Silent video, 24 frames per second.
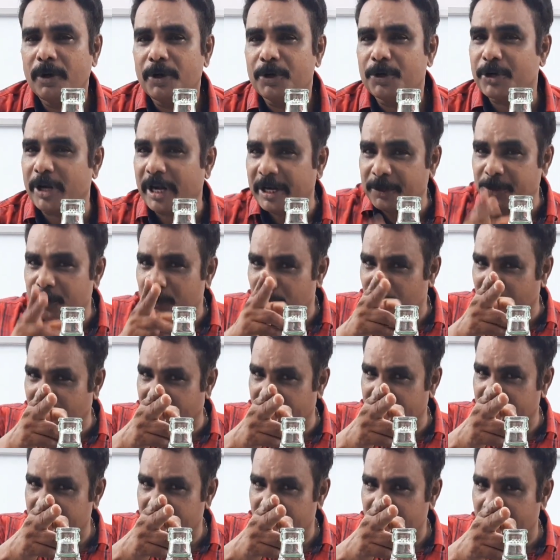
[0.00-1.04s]
Try to
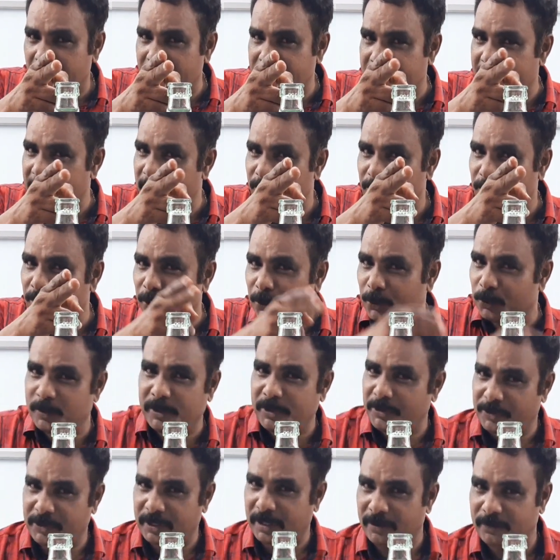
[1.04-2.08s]
find an answer
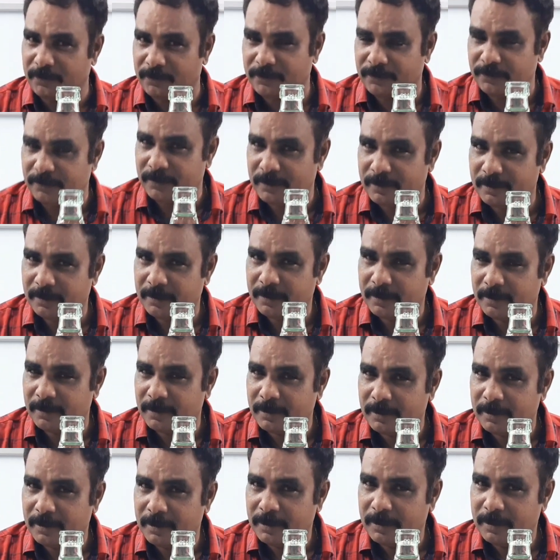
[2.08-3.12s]
yourself.
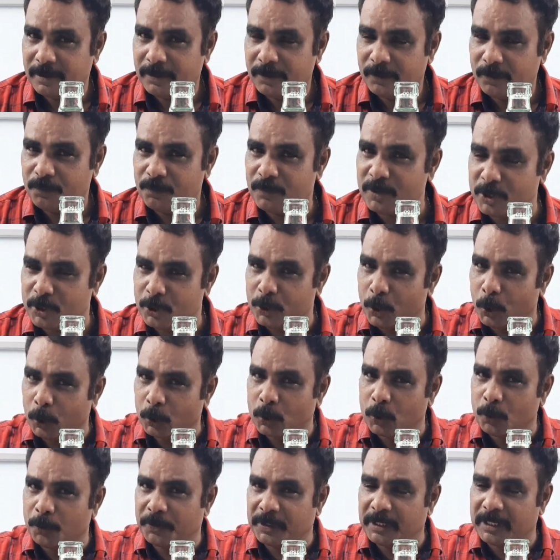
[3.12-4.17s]
With a lot
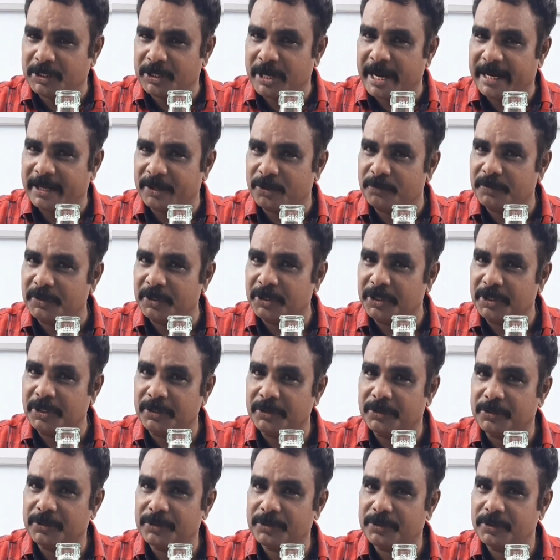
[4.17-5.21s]
of such
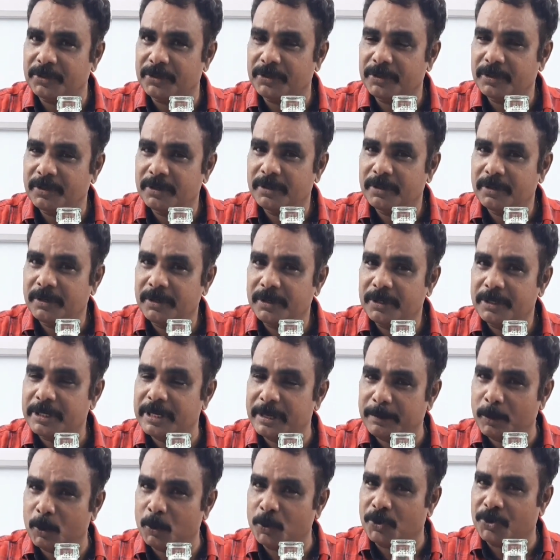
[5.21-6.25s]
activities,
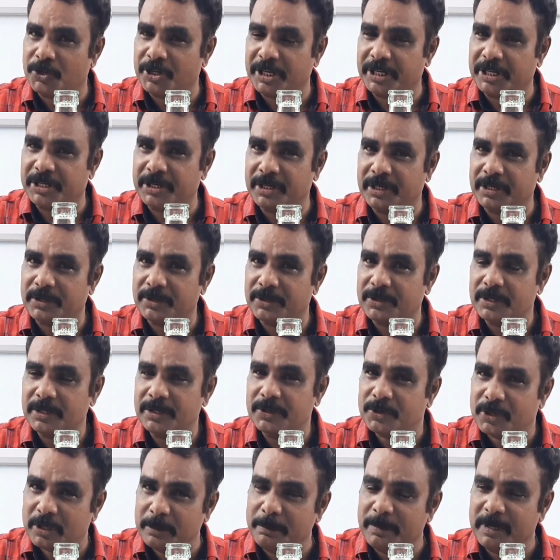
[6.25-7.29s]
demonstrations,
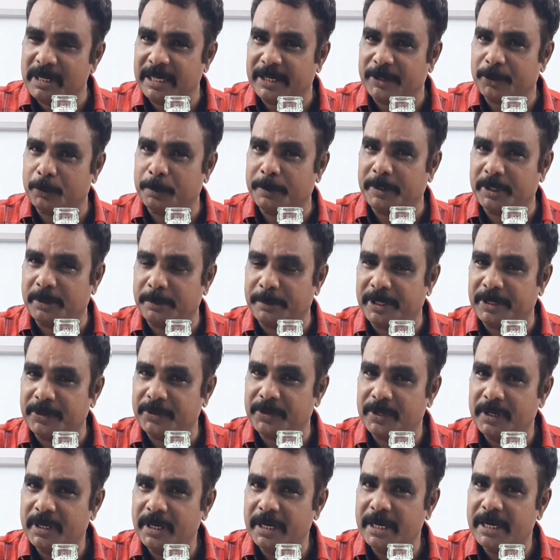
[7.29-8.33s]
simple
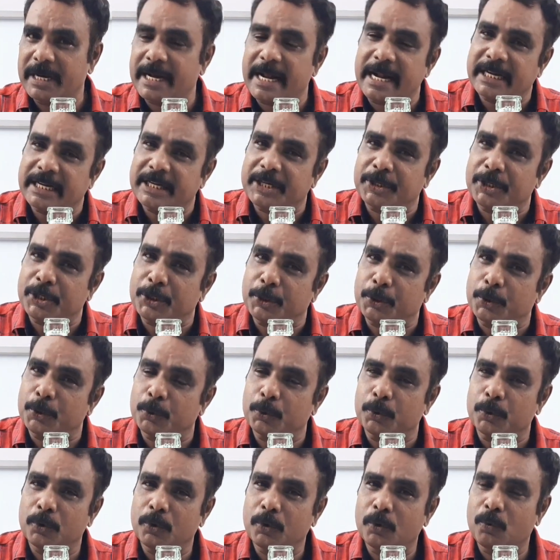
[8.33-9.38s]
experiments connected
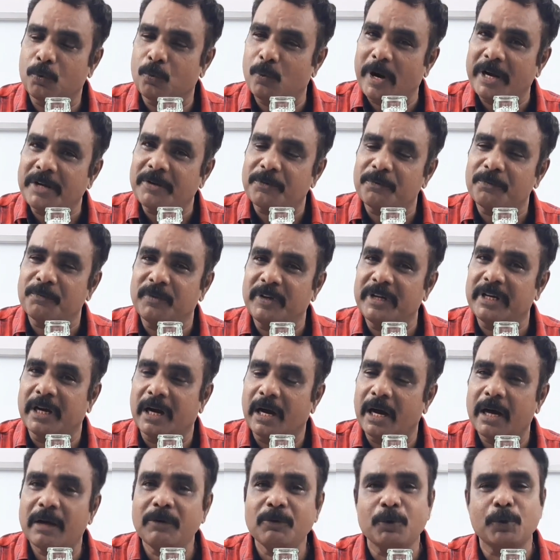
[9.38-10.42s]
to what we
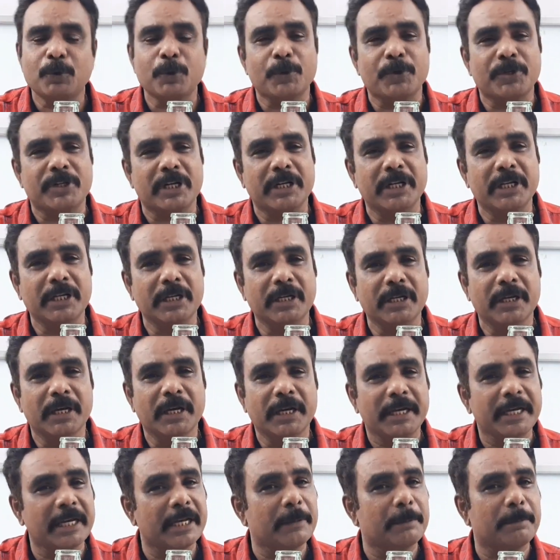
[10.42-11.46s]
have to study
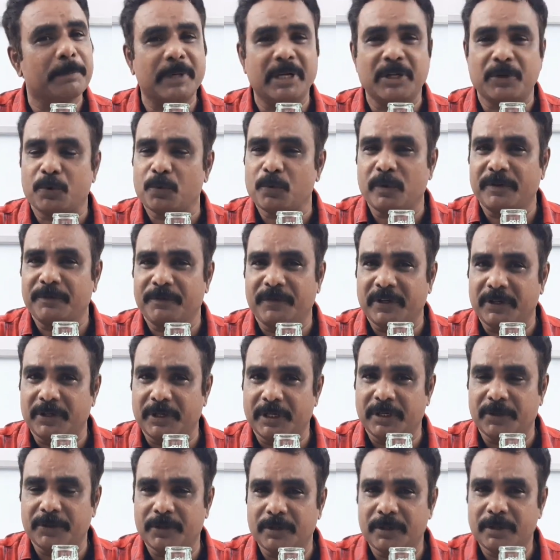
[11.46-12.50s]
in +1
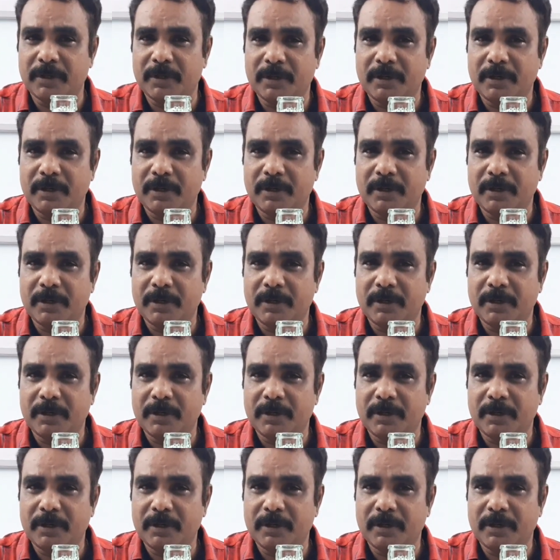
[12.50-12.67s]
physics,